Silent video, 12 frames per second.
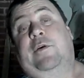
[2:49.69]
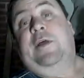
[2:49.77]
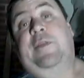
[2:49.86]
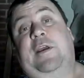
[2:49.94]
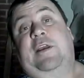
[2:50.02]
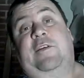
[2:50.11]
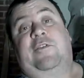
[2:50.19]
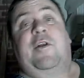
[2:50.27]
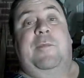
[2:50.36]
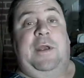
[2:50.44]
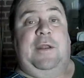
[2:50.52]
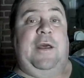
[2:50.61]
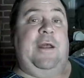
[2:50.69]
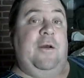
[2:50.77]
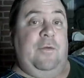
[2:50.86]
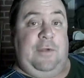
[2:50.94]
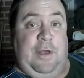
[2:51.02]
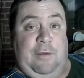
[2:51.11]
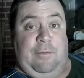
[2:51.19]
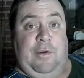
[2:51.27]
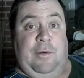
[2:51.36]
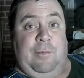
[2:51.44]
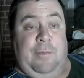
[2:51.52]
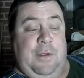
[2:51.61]
I think he's gonna be in that hotel
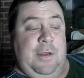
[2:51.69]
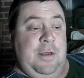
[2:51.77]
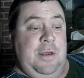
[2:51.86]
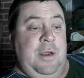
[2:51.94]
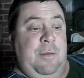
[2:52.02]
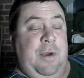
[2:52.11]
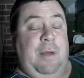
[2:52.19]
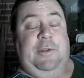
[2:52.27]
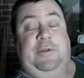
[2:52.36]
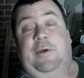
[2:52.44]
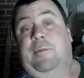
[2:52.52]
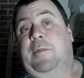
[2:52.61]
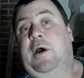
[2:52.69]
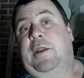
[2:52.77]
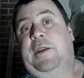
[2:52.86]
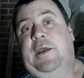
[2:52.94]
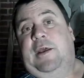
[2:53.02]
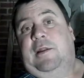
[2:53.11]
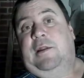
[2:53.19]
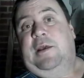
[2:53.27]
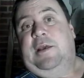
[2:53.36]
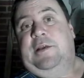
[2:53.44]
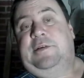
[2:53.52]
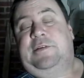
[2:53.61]
room probably till Monday at
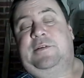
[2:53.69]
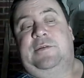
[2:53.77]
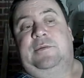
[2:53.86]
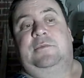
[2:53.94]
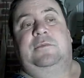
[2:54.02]
least.